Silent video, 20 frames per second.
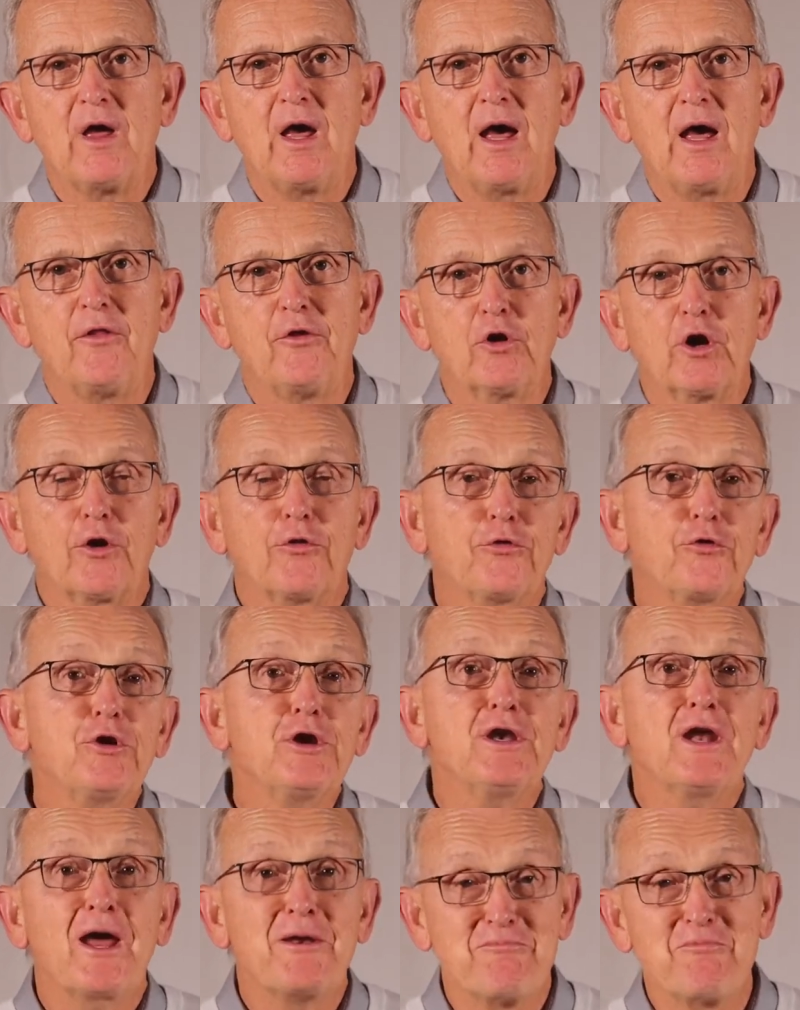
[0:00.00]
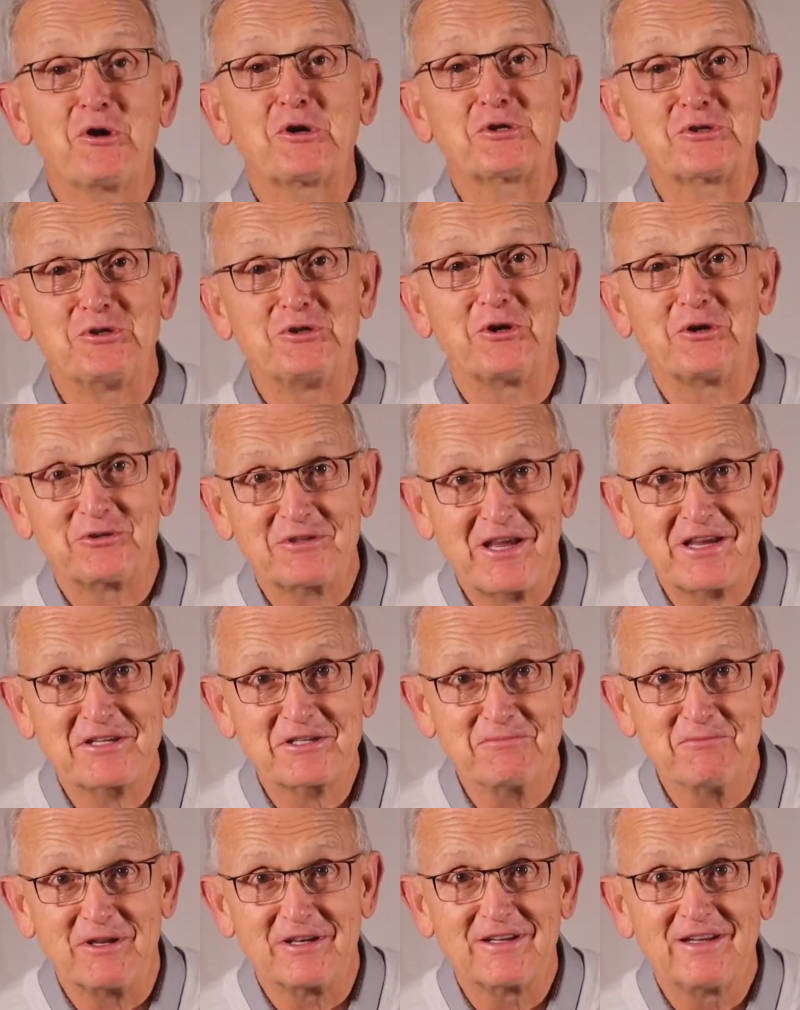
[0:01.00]
of, there are 39 books in the Old
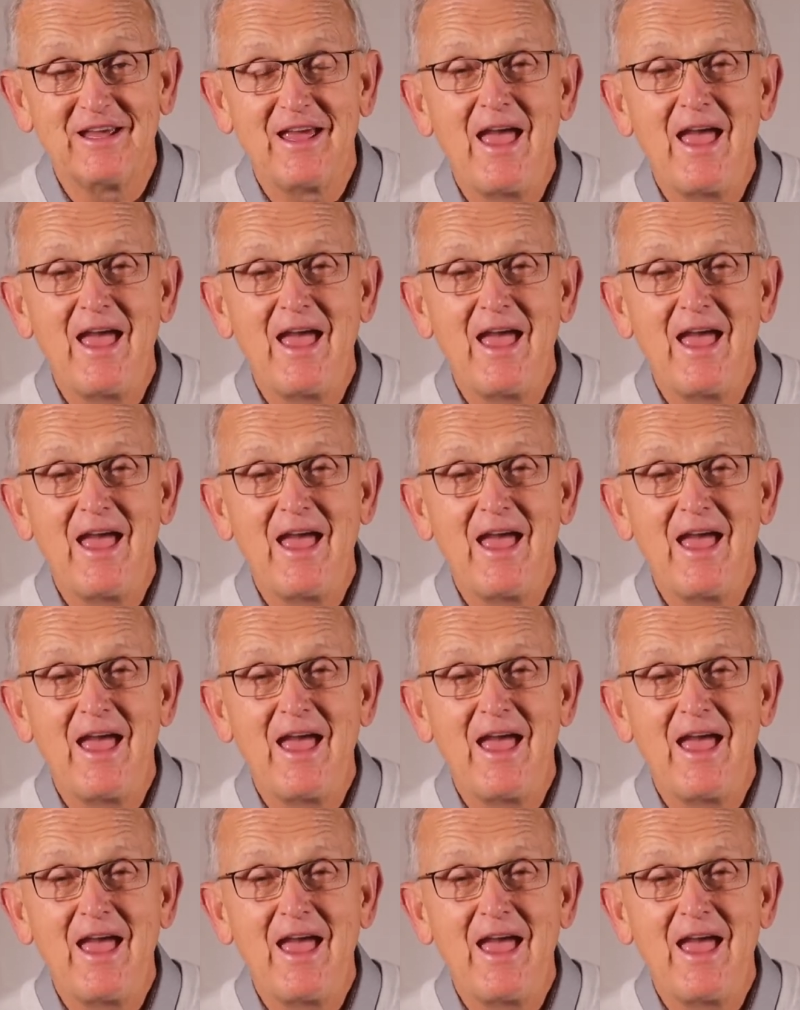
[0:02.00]
Testament.